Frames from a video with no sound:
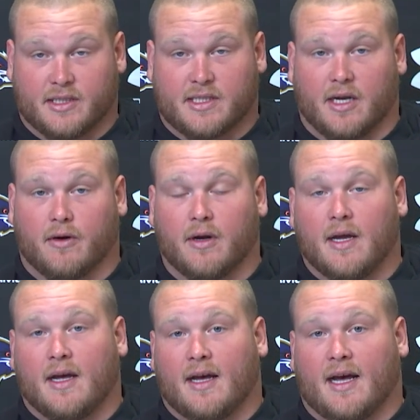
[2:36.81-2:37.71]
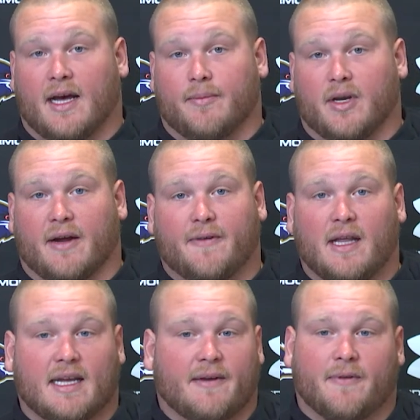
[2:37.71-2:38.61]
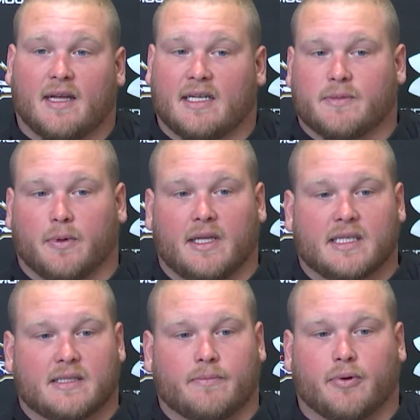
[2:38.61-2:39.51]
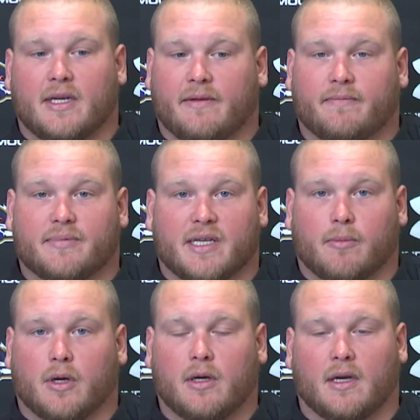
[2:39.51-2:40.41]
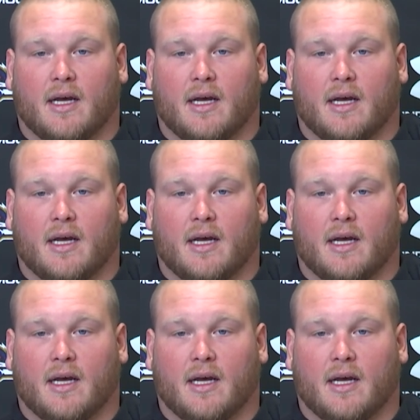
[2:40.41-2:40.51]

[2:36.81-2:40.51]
So, you know, I feel like it's pretty similar,